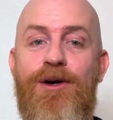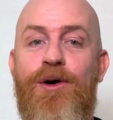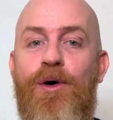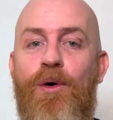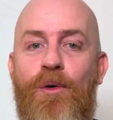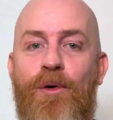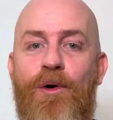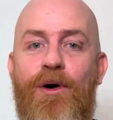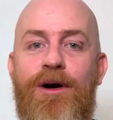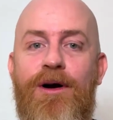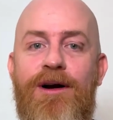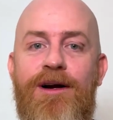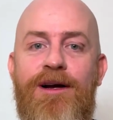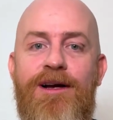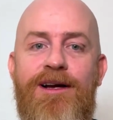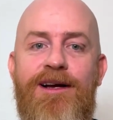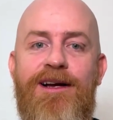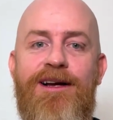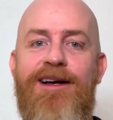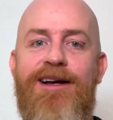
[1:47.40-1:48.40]
Or,
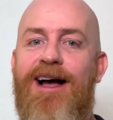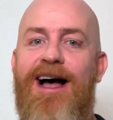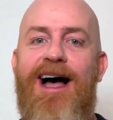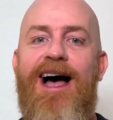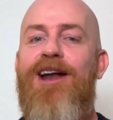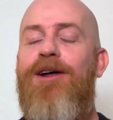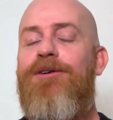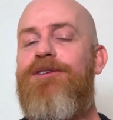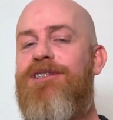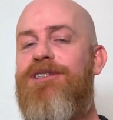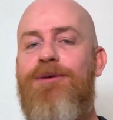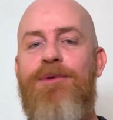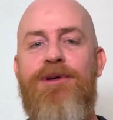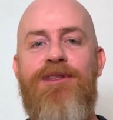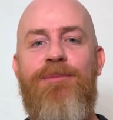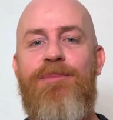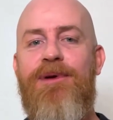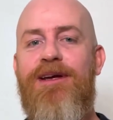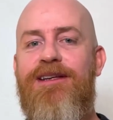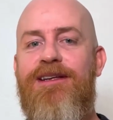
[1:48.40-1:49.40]
I don't see
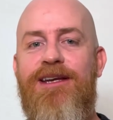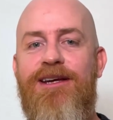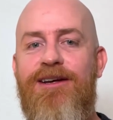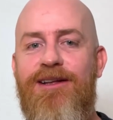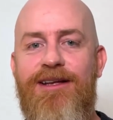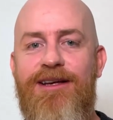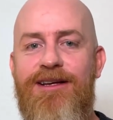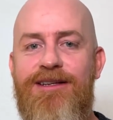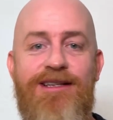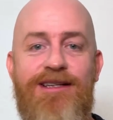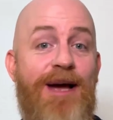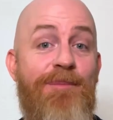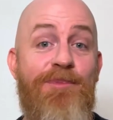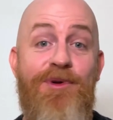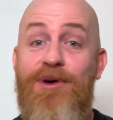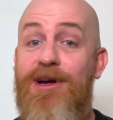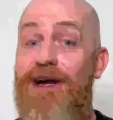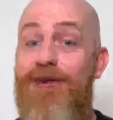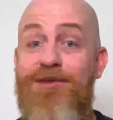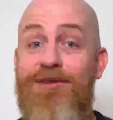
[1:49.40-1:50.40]
what the big deal is. I'm
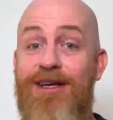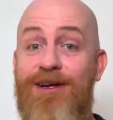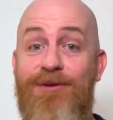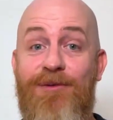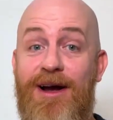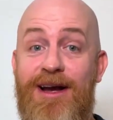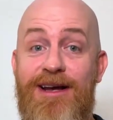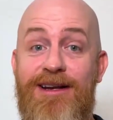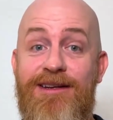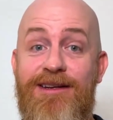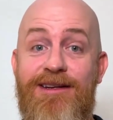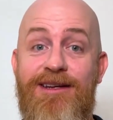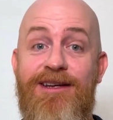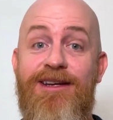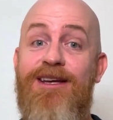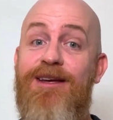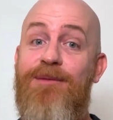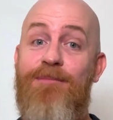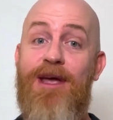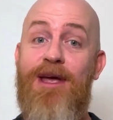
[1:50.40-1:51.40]
doing everything right.
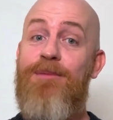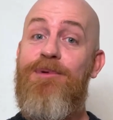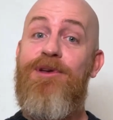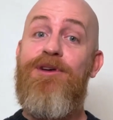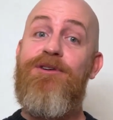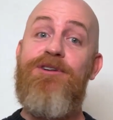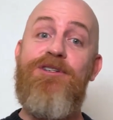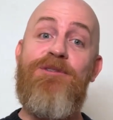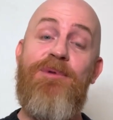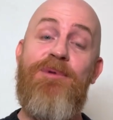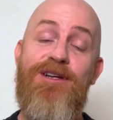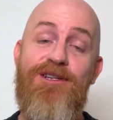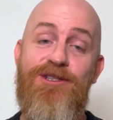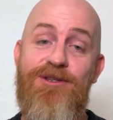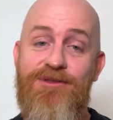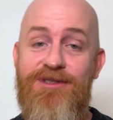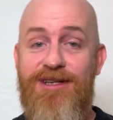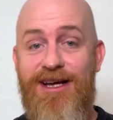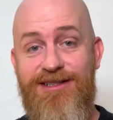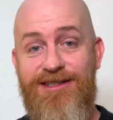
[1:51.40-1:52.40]
Maybe you're just being
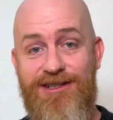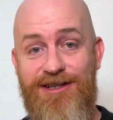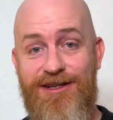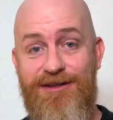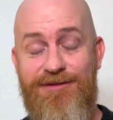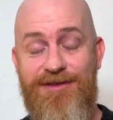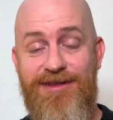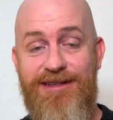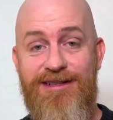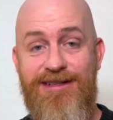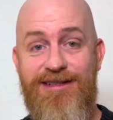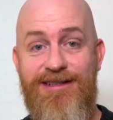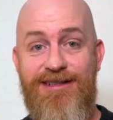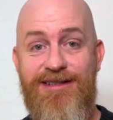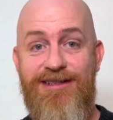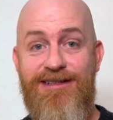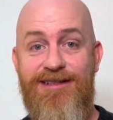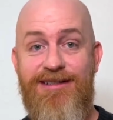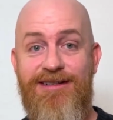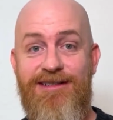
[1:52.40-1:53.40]
too sensitive.
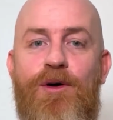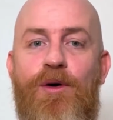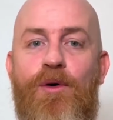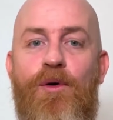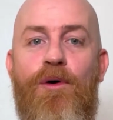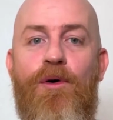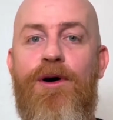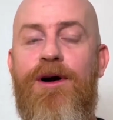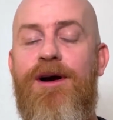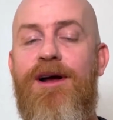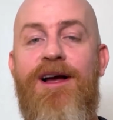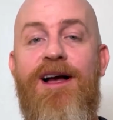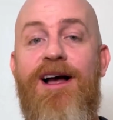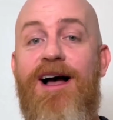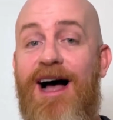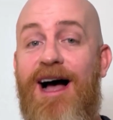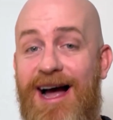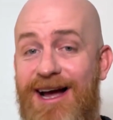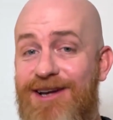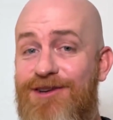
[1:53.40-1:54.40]
Or,
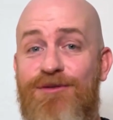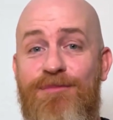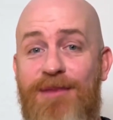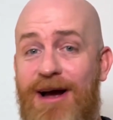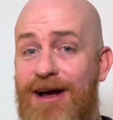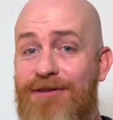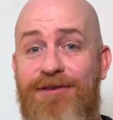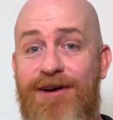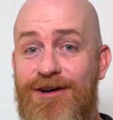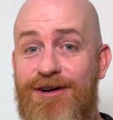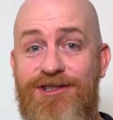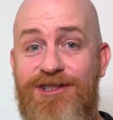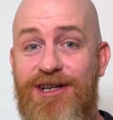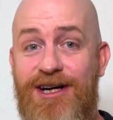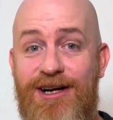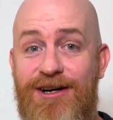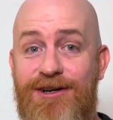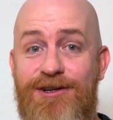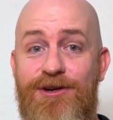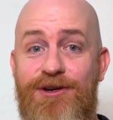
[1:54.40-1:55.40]
I do my fair
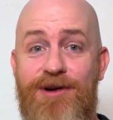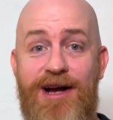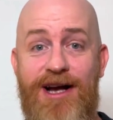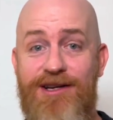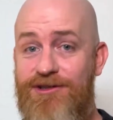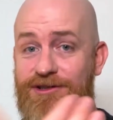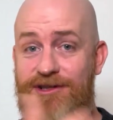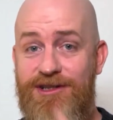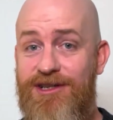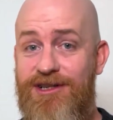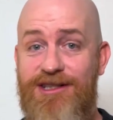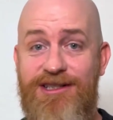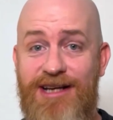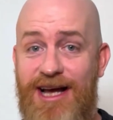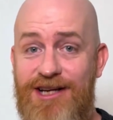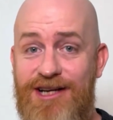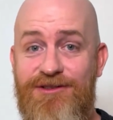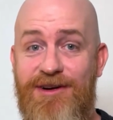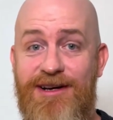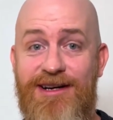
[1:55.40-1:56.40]
share, you guys are just
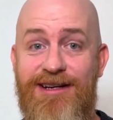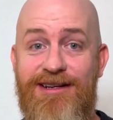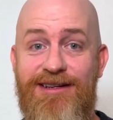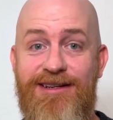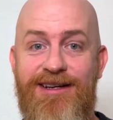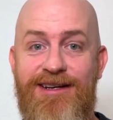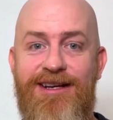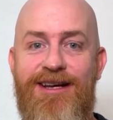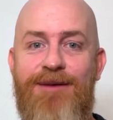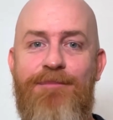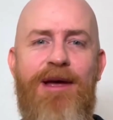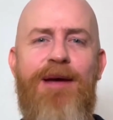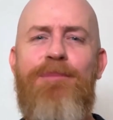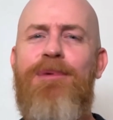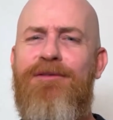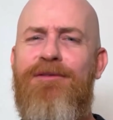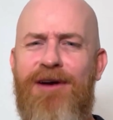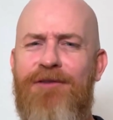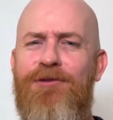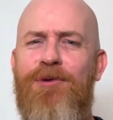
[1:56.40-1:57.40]
exaggerating.
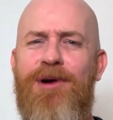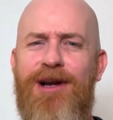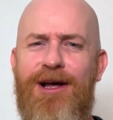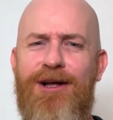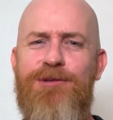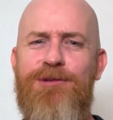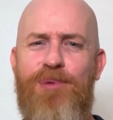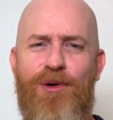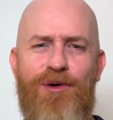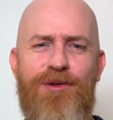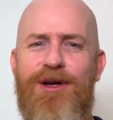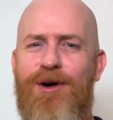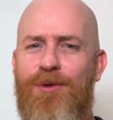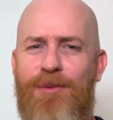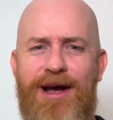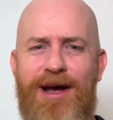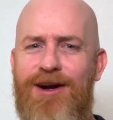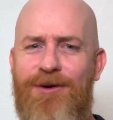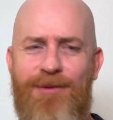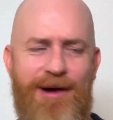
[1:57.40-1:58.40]
Maybe if everyone else pulled their
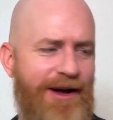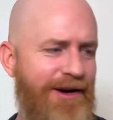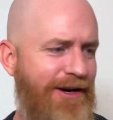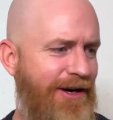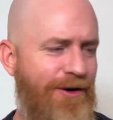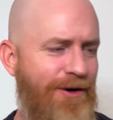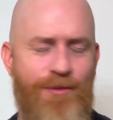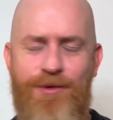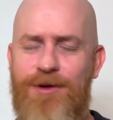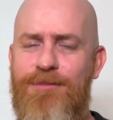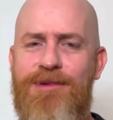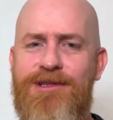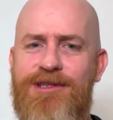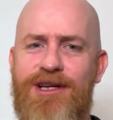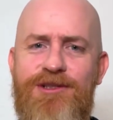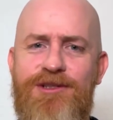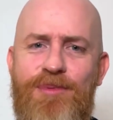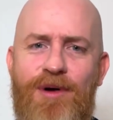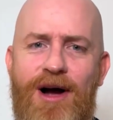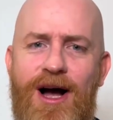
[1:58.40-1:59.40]
weight around here, it wouldn't be
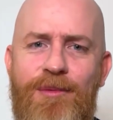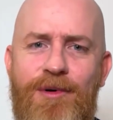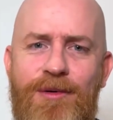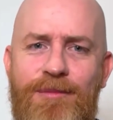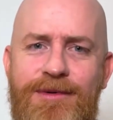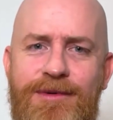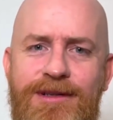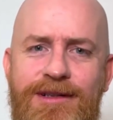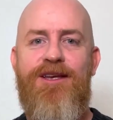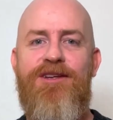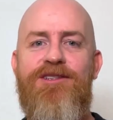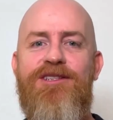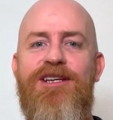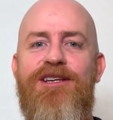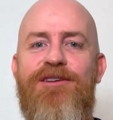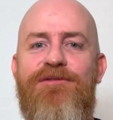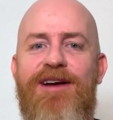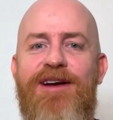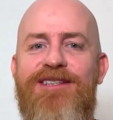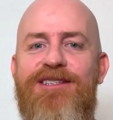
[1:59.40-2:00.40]
such a problem. You see,
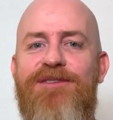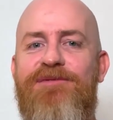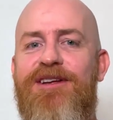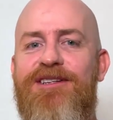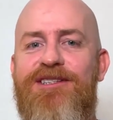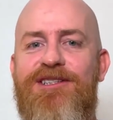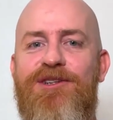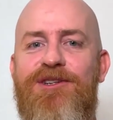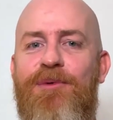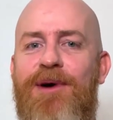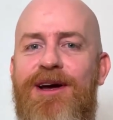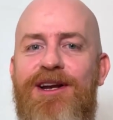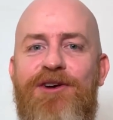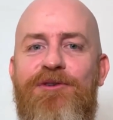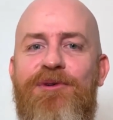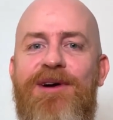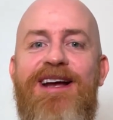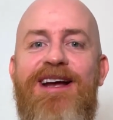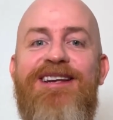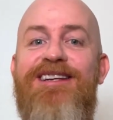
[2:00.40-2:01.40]
defensiveness is a way to
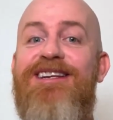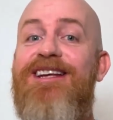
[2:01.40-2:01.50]
create